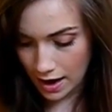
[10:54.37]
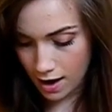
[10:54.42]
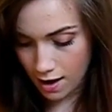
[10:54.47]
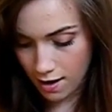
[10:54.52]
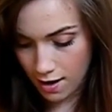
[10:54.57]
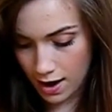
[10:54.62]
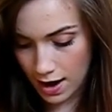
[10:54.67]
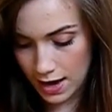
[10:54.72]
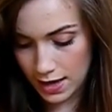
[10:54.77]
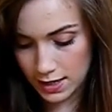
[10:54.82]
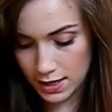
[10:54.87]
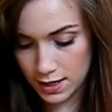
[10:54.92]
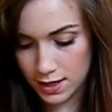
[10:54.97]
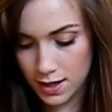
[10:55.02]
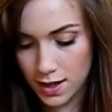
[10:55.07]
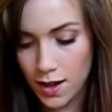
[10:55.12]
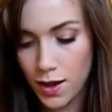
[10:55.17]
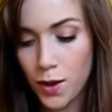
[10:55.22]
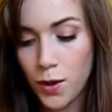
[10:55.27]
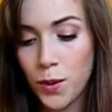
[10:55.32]
Alright.
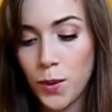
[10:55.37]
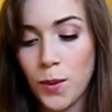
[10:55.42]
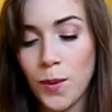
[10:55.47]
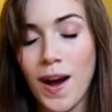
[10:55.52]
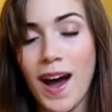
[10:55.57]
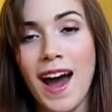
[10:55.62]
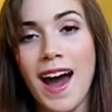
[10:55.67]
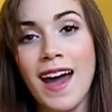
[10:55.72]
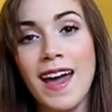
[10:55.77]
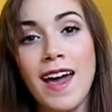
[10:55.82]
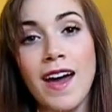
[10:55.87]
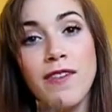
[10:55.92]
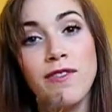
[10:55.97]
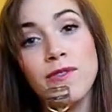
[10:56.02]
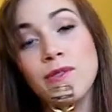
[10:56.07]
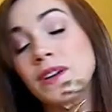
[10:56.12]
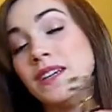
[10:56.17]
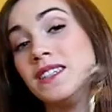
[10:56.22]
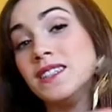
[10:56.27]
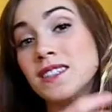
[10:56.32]
Oh, I
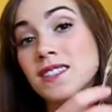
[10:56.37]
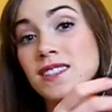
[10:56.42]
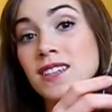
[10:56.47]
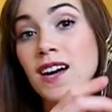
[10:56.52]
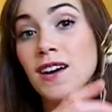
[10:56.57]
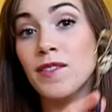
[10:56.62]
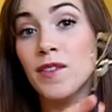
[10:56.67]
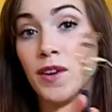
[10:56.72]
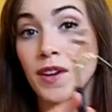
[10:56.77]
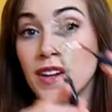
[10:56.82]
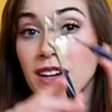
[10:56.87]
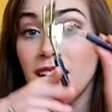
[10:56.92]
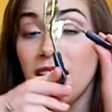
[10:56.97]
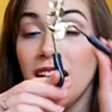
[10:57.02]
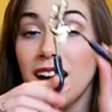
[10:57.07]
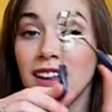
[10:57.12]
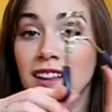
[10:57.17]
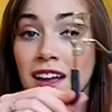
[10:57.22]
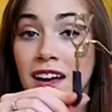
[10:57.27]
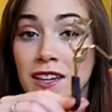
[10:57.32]
have rediscovered an
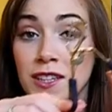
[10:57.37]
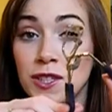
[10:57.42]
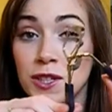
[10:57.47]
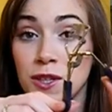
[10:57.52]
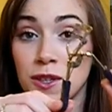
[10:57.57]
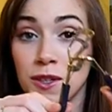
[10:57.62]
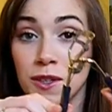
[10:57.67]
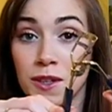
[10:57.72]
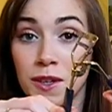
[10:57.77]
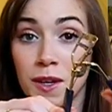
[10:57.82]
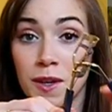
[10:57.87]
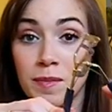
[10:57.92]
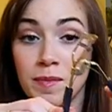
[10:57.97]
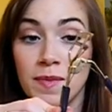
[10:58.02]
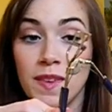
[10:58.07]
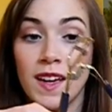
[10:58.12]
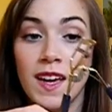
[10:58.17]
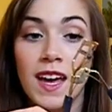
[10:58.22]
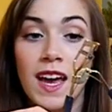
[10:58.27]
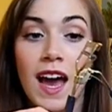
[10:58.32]
eyelash curler.
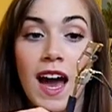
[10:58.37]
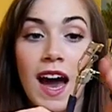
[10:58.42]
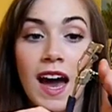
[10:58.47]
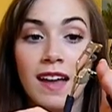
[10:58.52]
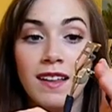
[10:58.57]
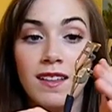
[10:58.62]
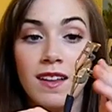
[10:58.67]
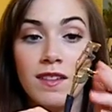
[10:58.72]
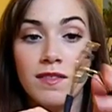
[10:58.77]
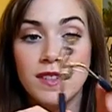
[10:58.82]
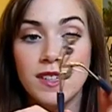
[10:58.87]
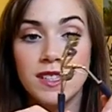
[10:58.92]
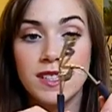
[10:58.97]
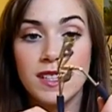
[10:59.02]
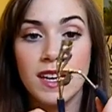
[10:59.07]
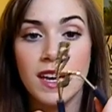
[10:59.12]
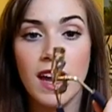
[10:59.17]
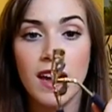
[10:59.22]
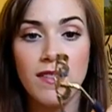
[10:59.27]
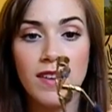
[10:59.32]
I love this
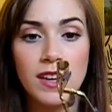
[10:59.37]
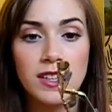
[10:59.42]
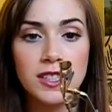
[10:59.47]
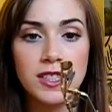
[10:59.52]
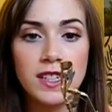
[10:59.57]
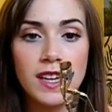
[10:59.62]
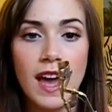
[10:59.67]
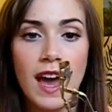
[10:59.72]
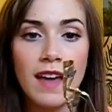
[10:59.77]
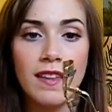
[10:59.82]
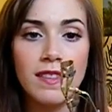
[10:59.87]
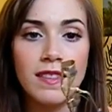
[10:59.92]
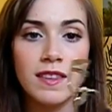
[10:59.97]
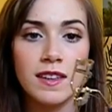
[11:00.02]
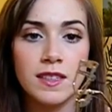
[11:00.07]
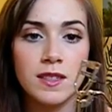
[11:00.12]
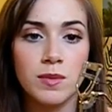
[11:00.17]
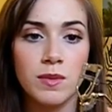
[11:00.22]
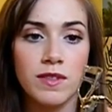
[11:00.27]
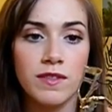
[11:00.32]
thing. I've actually had
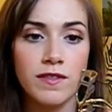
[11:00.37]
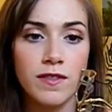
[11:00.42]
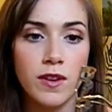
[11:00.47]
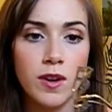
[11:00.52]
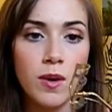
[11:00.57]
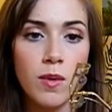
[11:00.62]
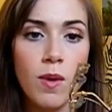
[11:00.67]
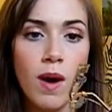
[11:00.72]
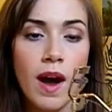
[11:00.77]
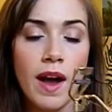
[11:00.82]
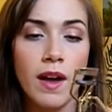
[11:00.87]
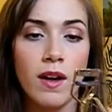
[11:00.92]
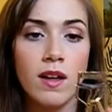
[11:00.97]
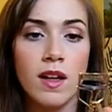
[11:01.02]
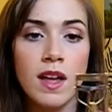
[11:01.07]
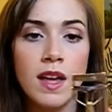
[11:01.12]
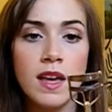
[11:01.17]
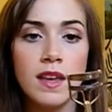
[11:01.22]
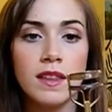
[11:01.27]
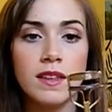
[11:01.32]
this one for a
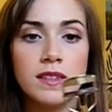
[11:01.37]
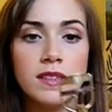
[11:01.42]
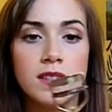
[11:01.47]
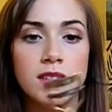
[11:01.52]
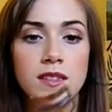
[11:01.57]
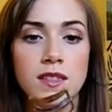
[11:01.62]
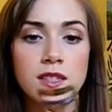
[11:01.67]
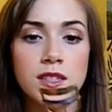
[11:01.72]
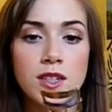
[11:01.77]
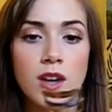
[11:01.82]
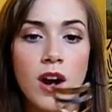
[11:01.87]
while. This is the